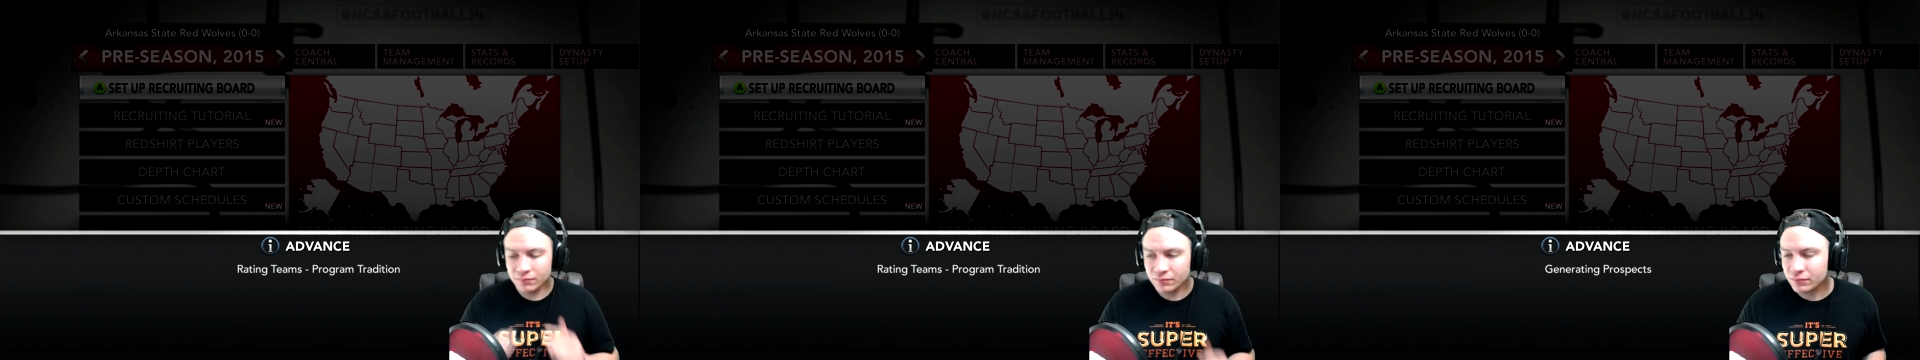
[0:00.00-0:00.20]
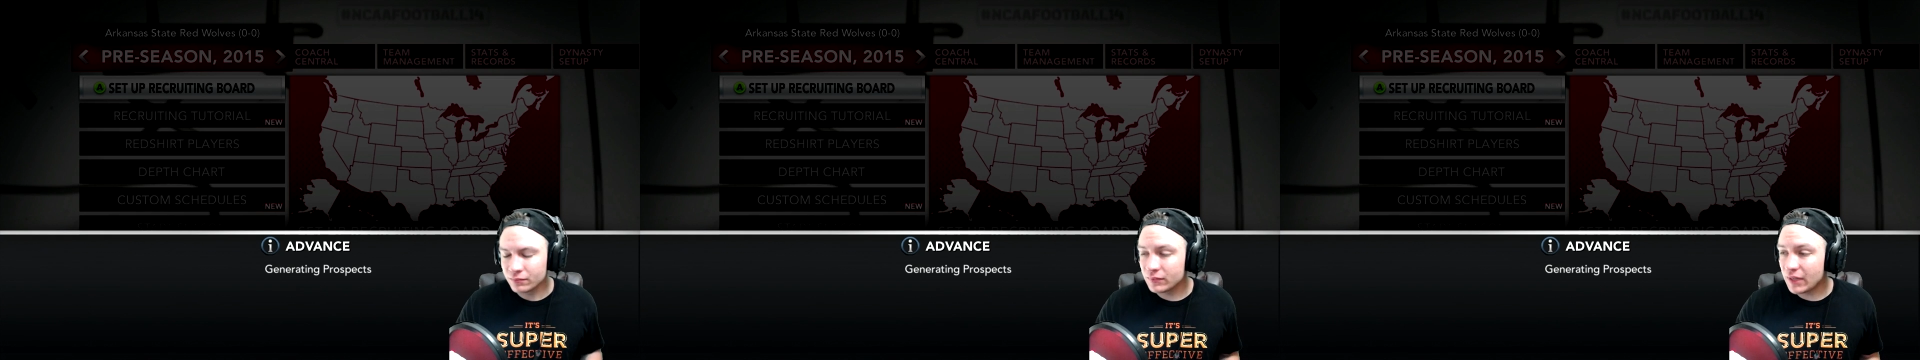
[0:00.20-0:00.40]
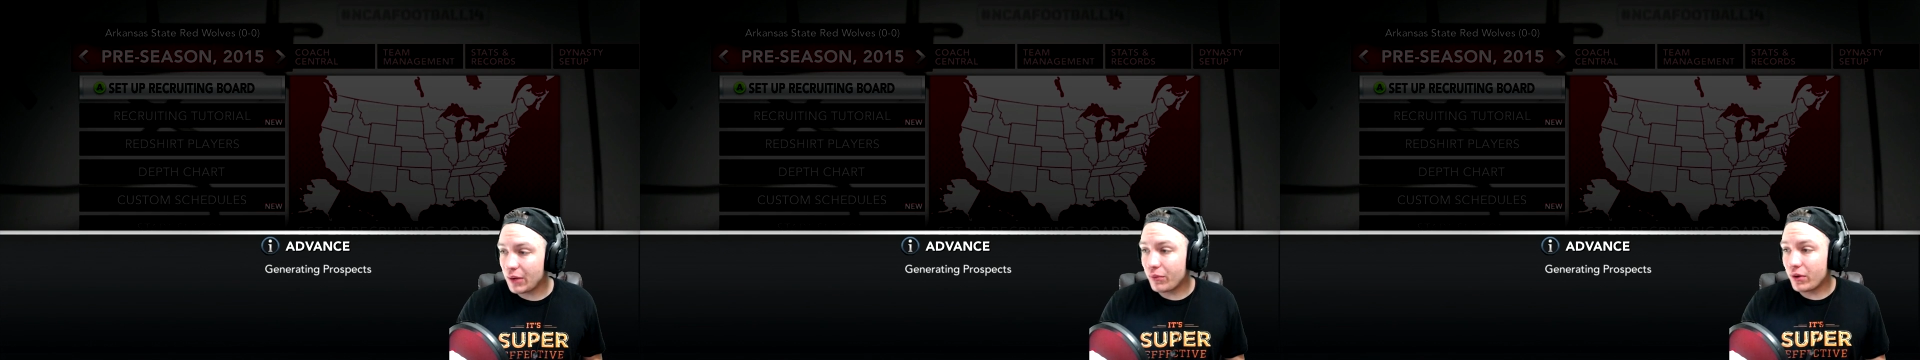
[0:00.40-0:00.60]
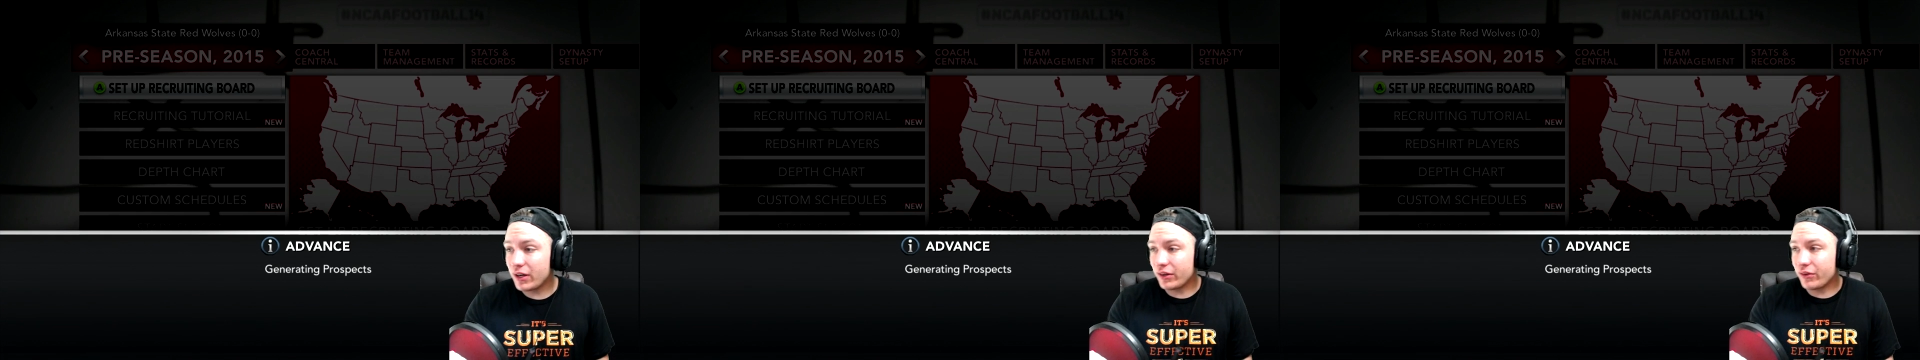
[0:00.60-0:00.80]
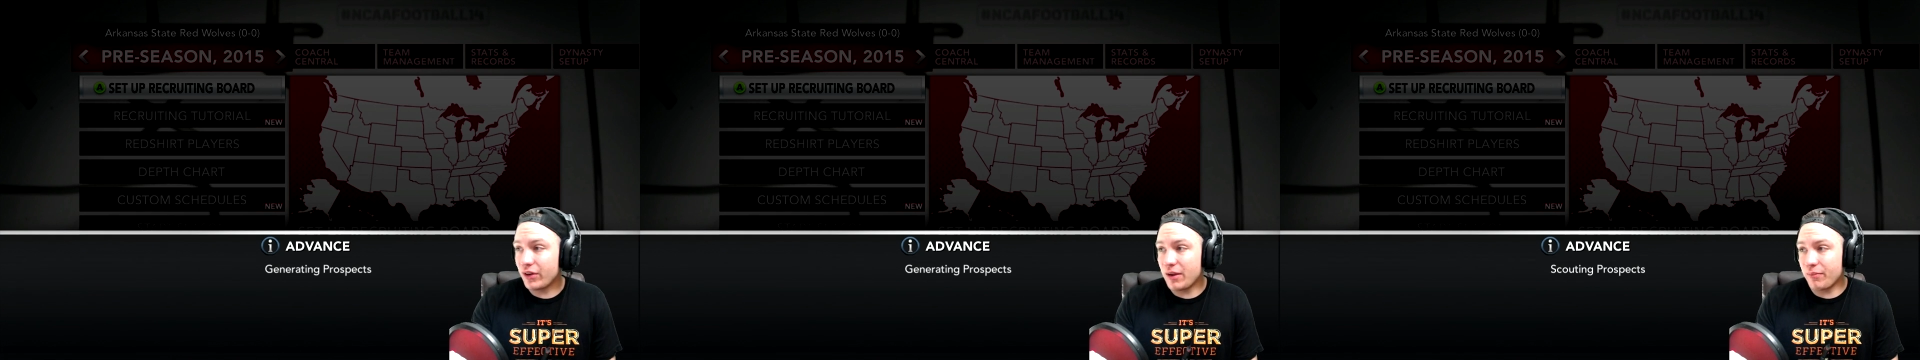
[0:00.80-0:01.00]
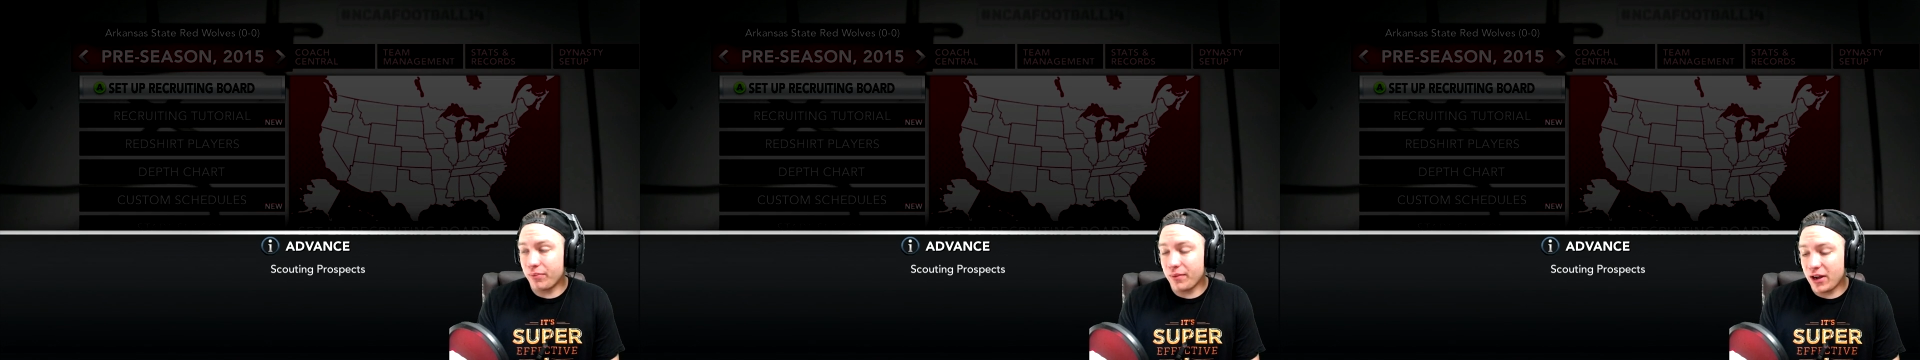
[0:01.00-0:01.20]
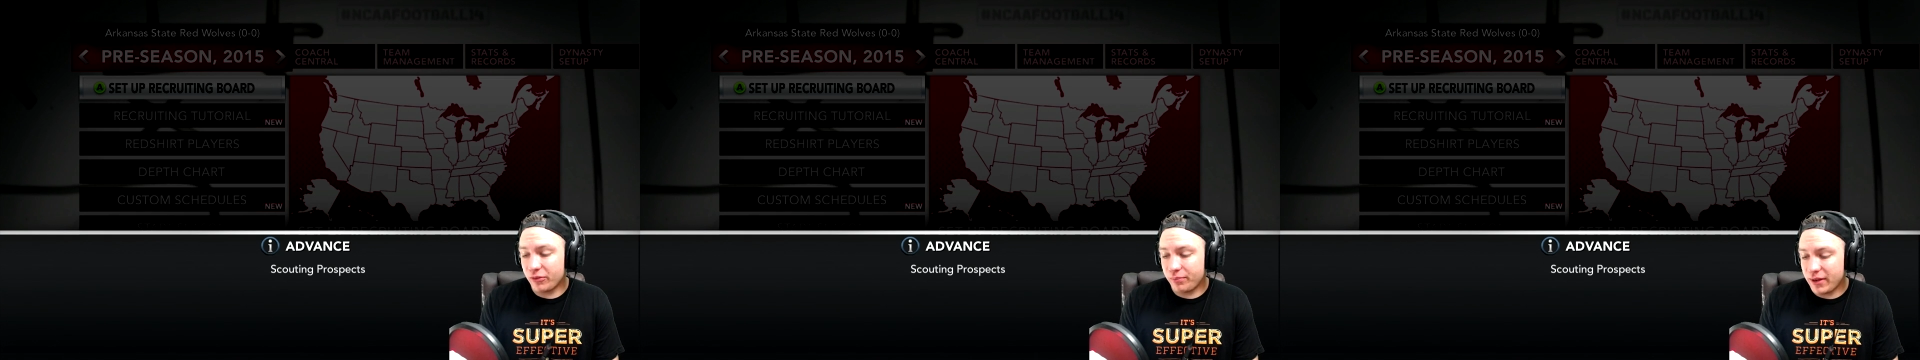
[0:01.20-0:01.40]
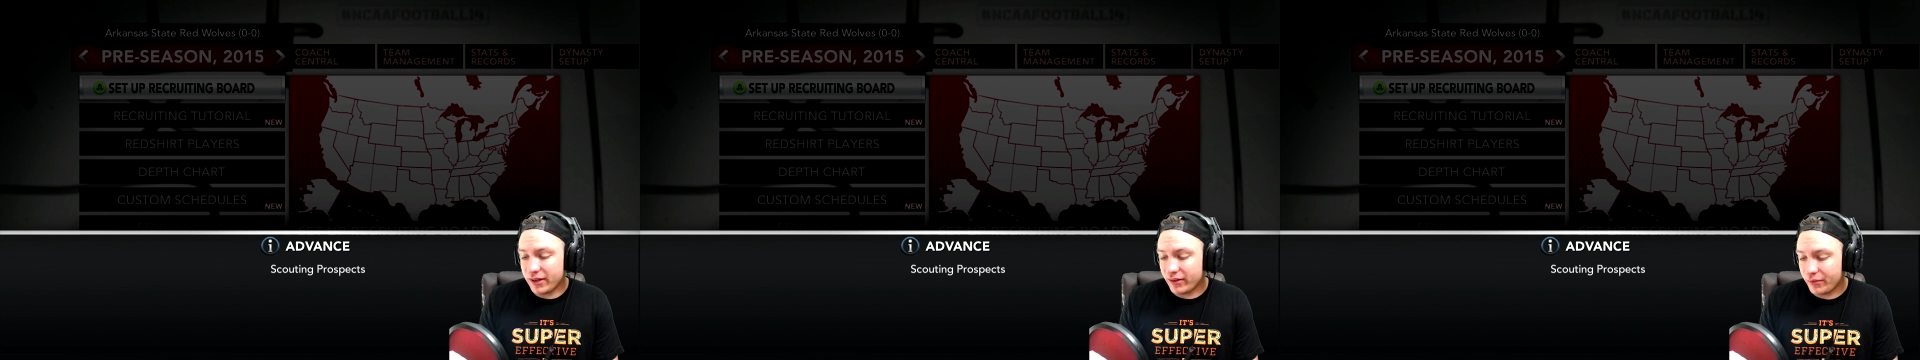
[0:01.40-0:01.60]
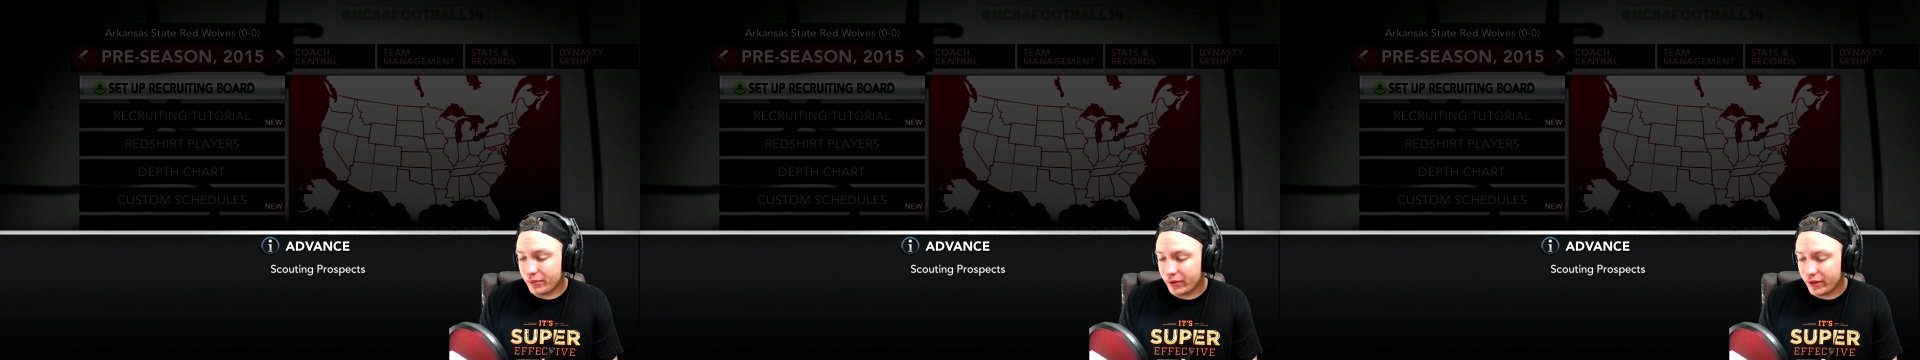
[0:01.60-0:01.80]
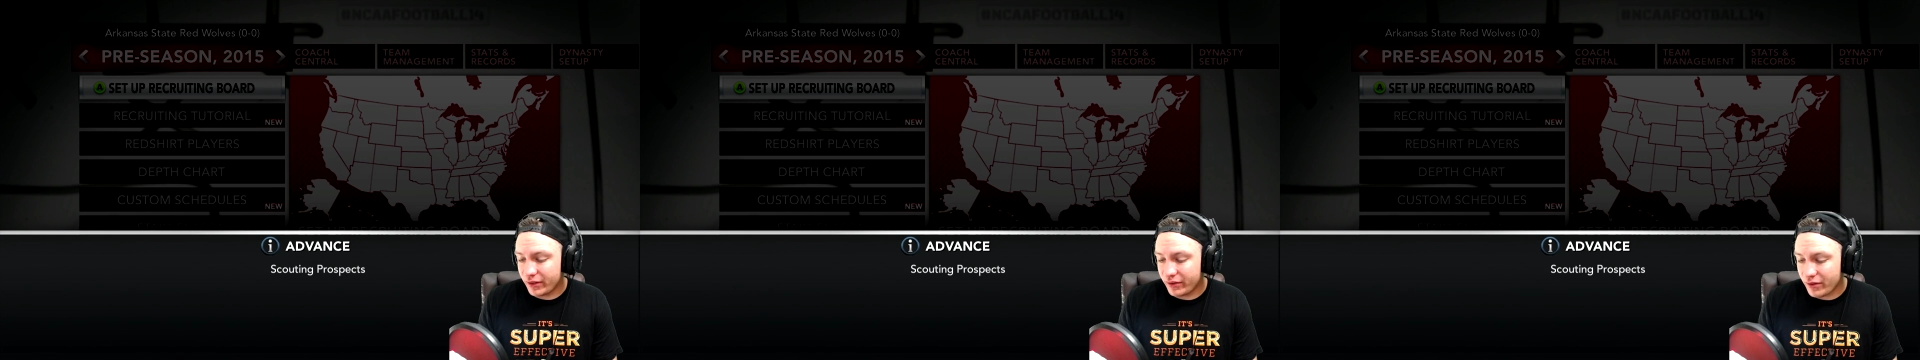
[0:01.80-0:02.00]
I want to create prospects. I
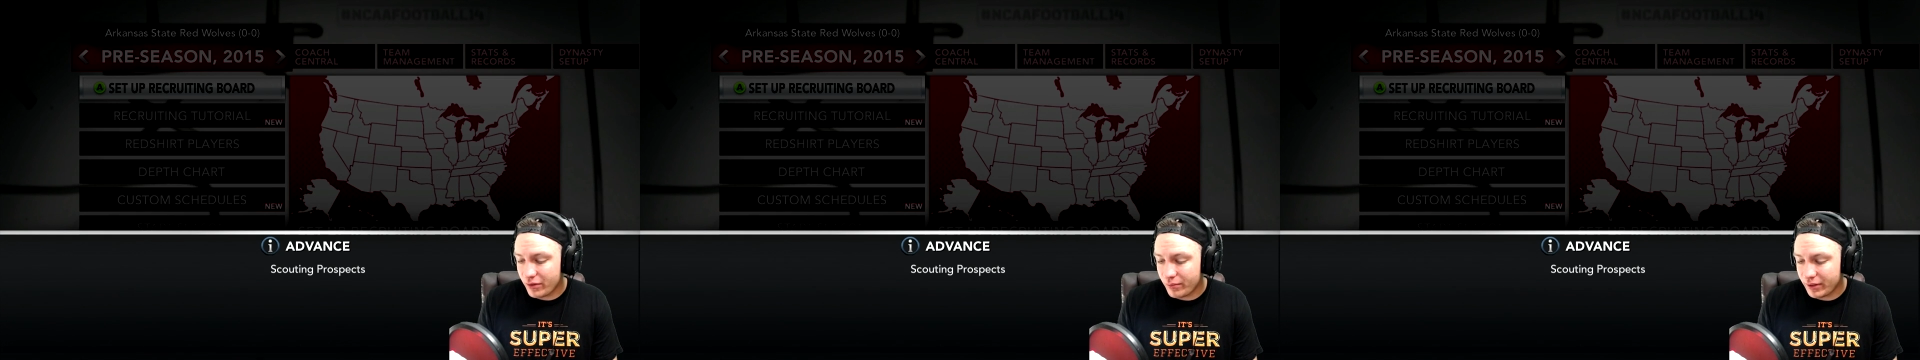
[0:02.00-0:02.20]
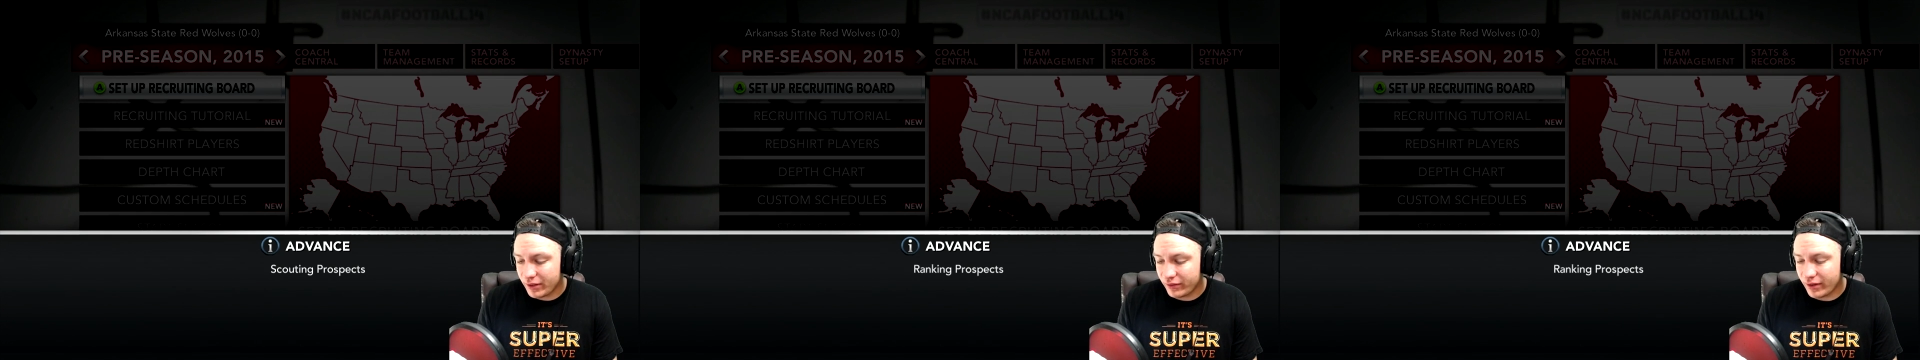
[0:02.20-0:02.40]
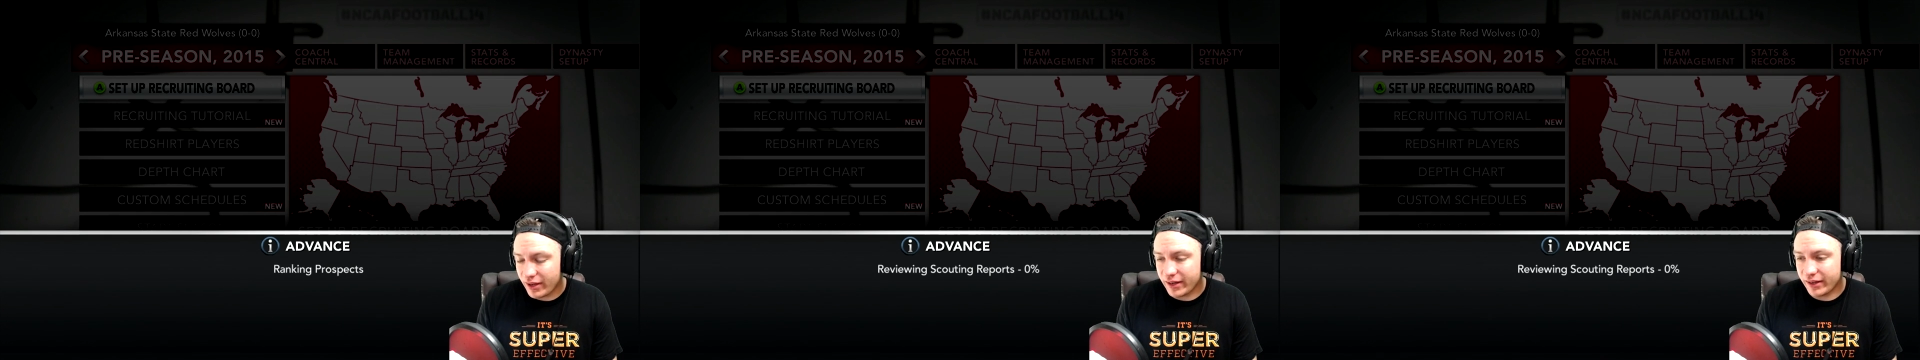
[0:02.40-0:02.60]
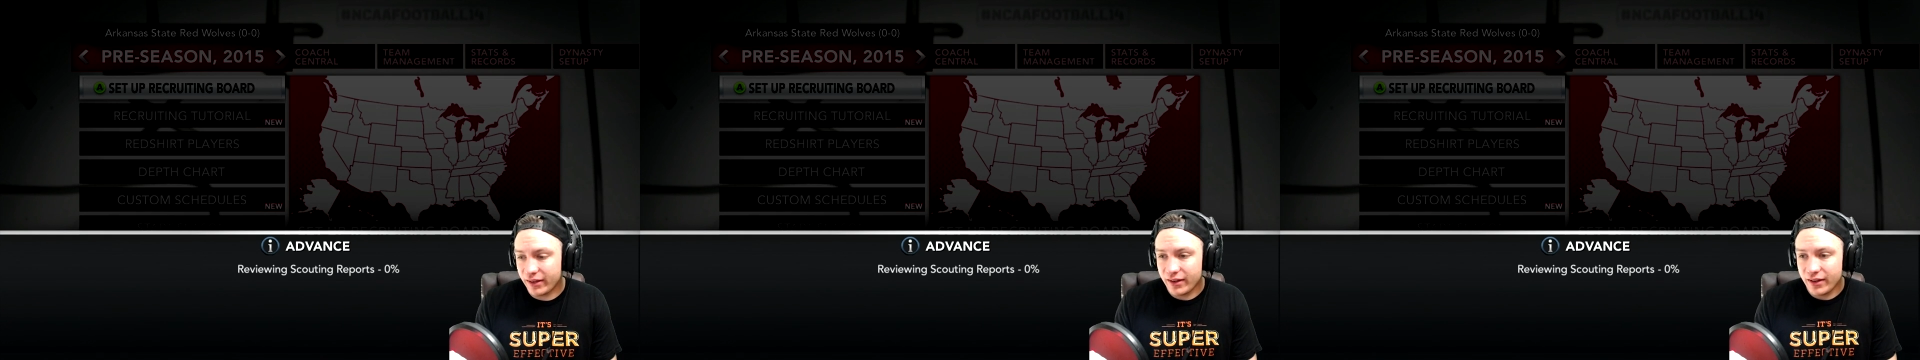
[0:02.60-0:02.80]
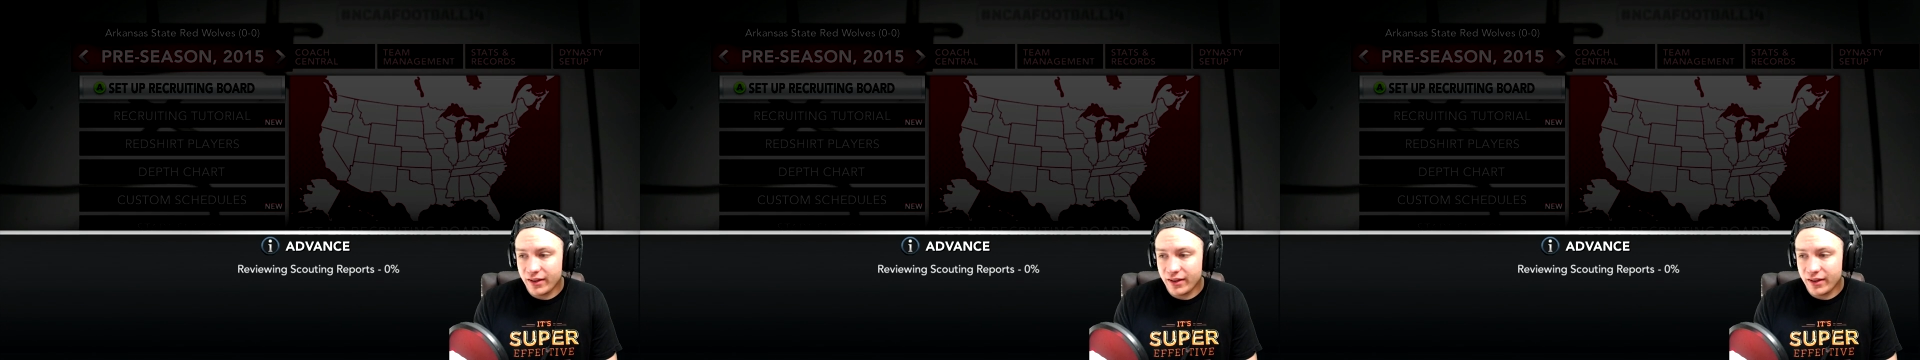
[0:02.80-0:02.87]
really do, but it's like